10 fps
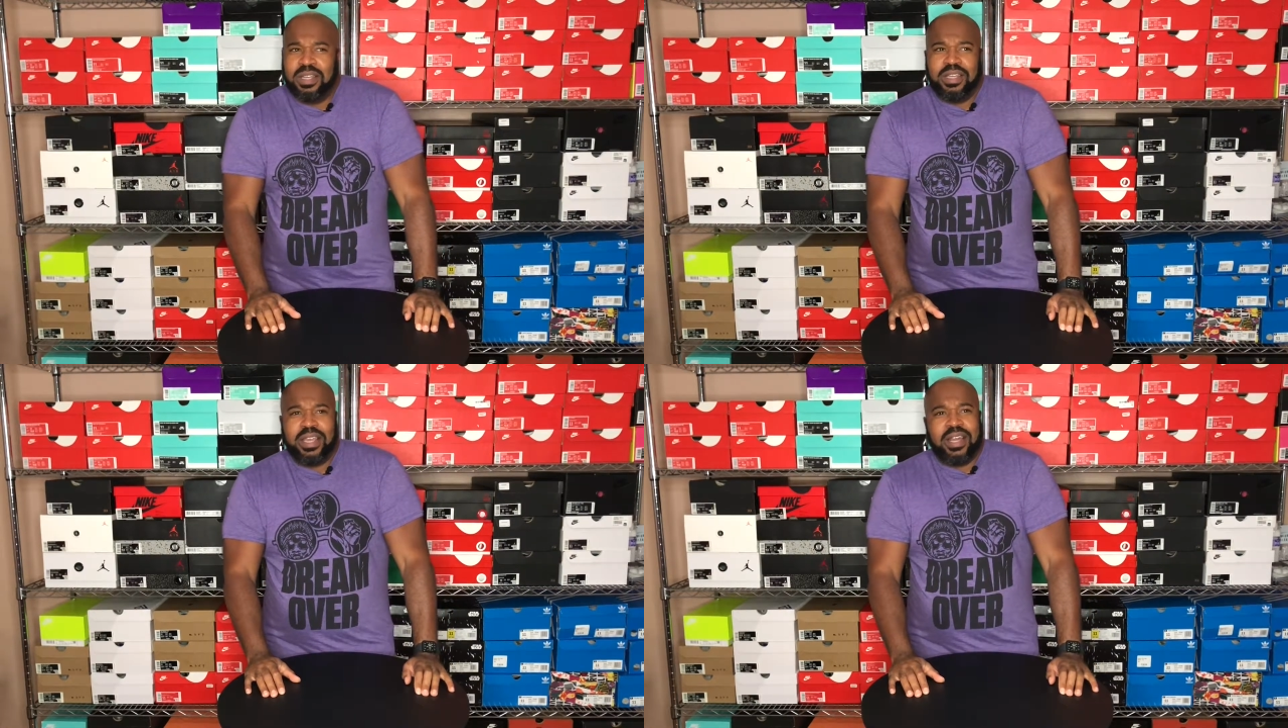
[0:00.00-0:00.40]

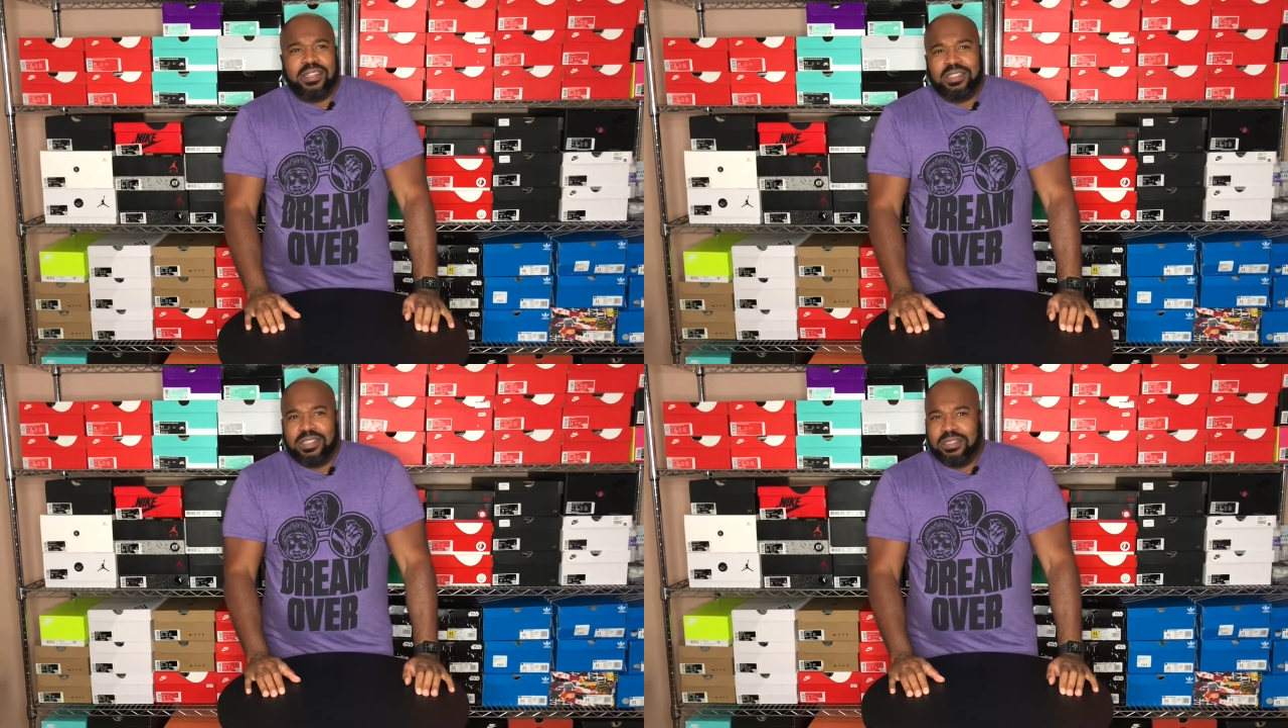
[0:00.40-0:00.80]

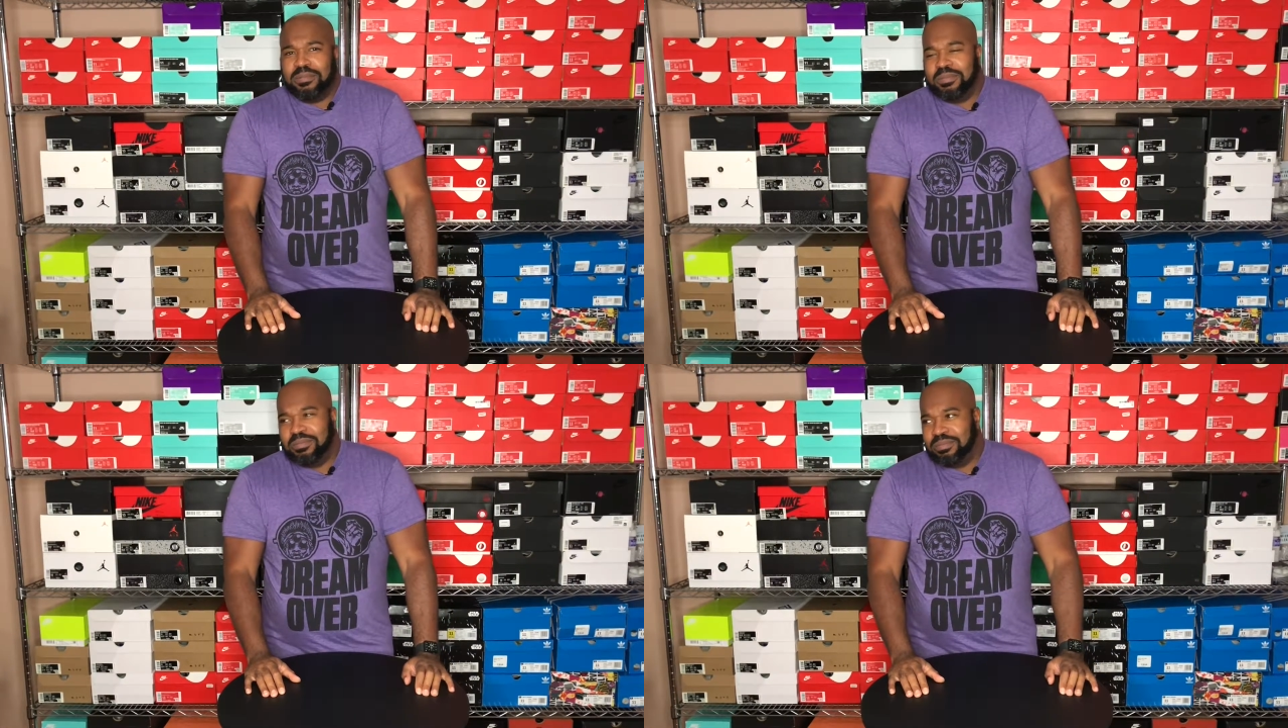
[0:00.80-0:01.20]
Galaxy
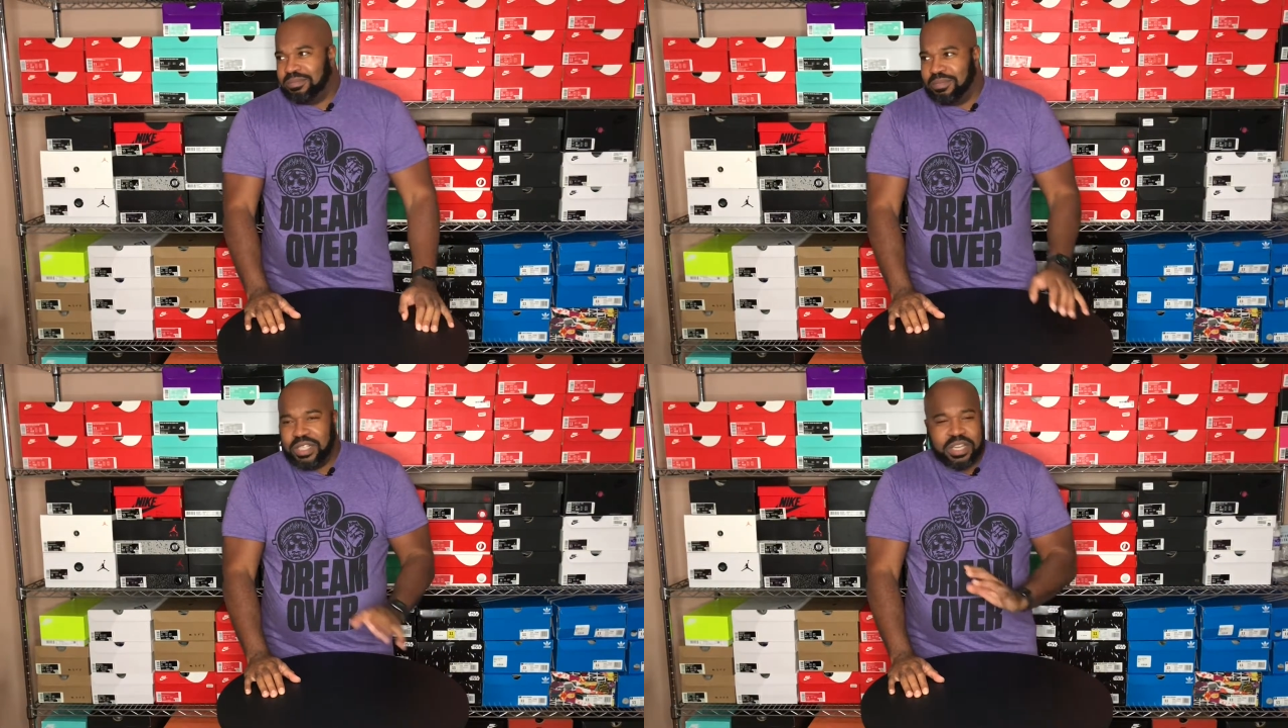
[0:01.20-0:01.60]

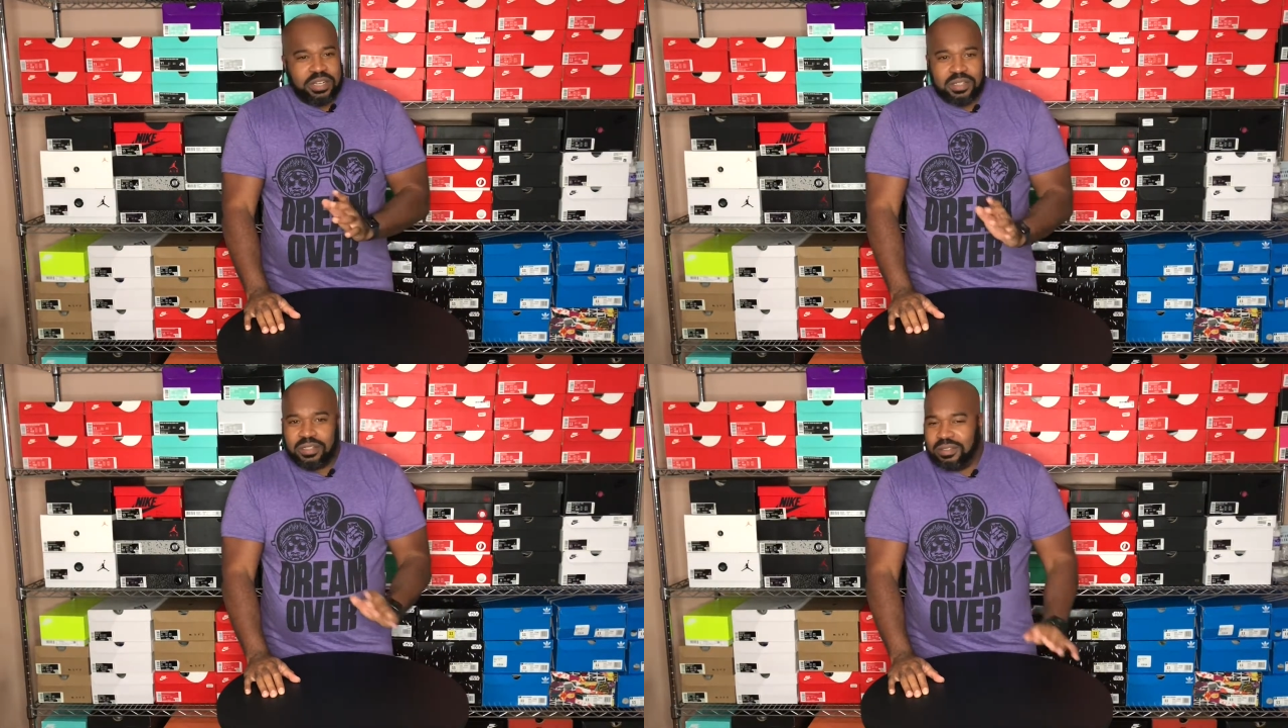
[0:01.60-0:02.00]

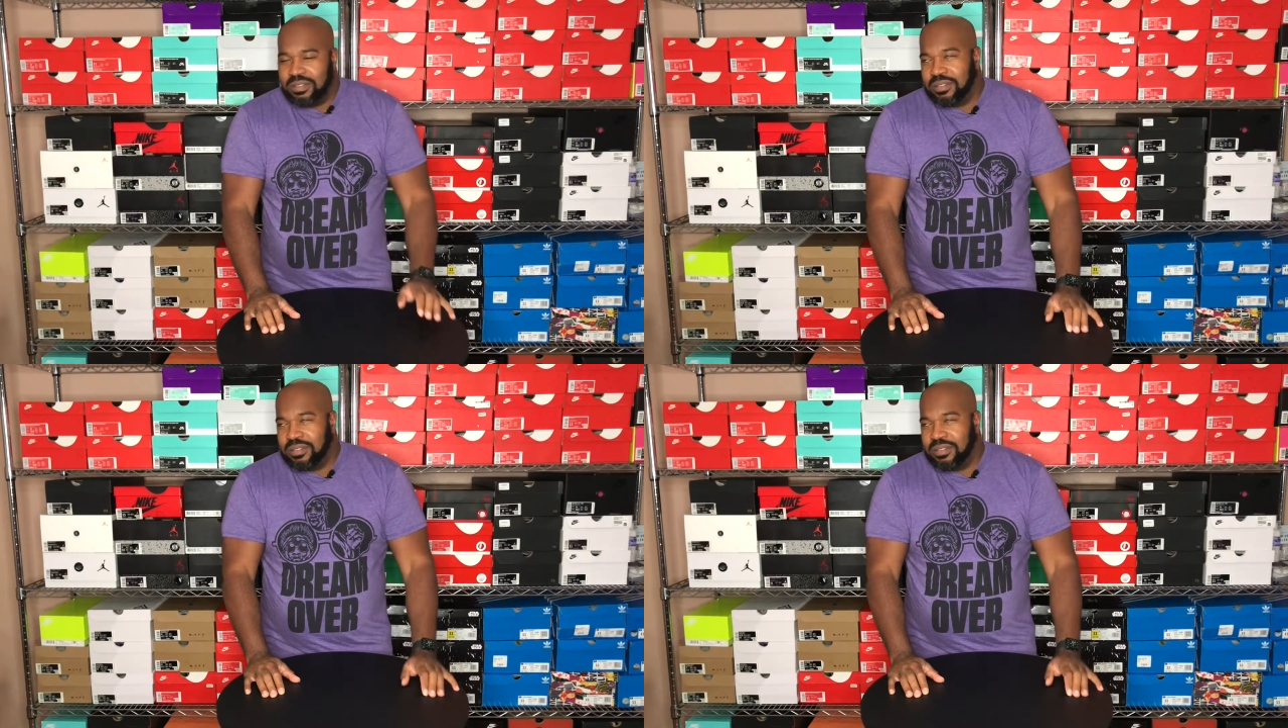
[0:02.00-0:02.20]
year?